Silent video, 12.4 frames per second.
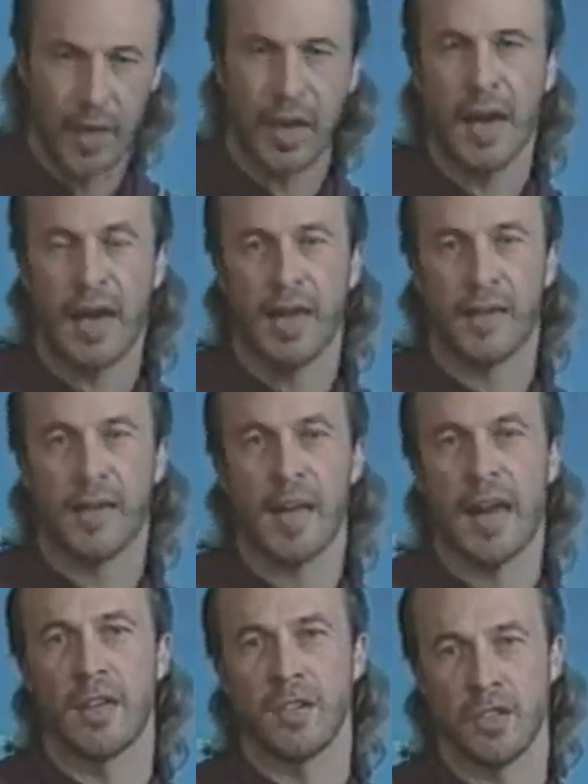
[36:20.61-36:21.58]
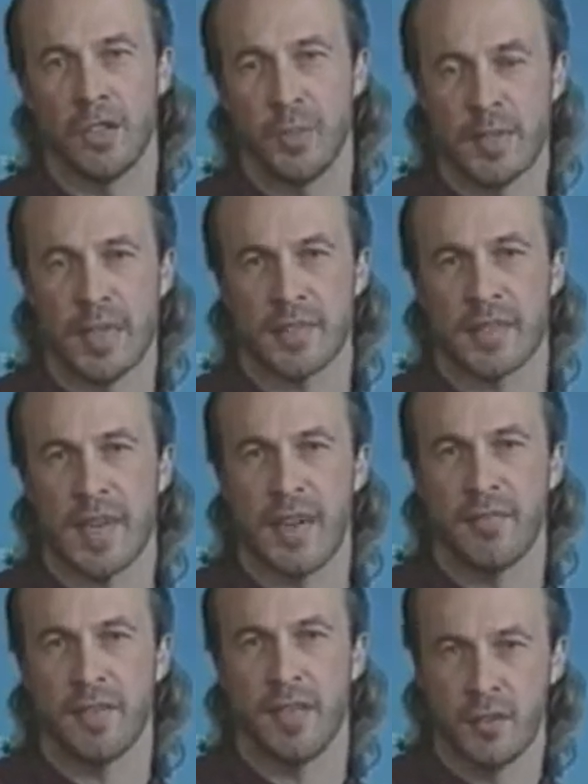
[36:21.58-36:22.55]
and I'll just use that
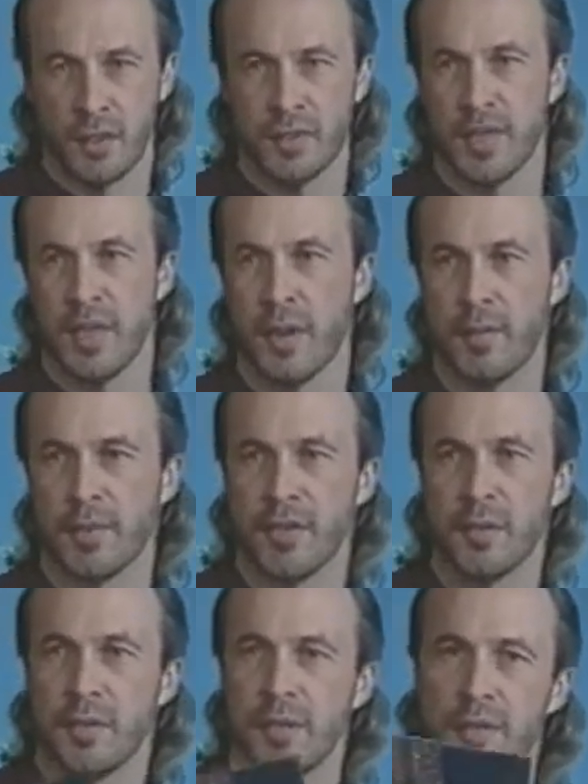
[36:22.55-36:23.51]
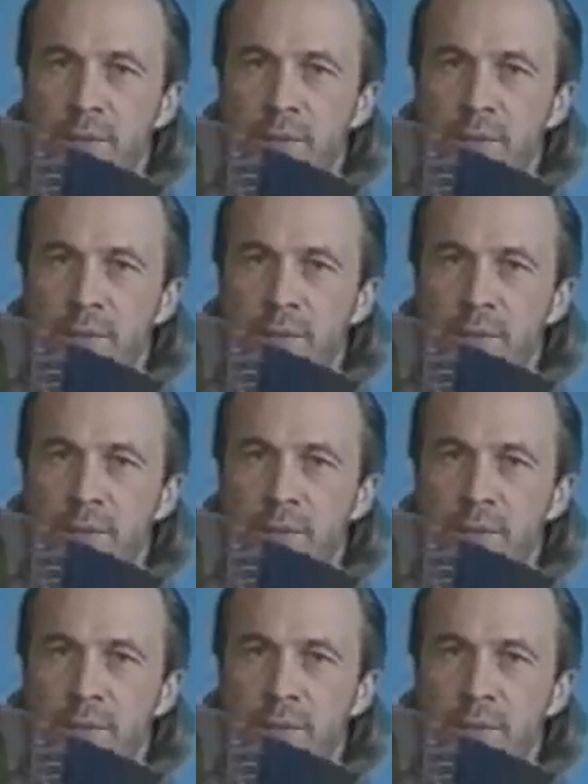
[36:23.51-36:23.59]
slide fill. You can see how it's used.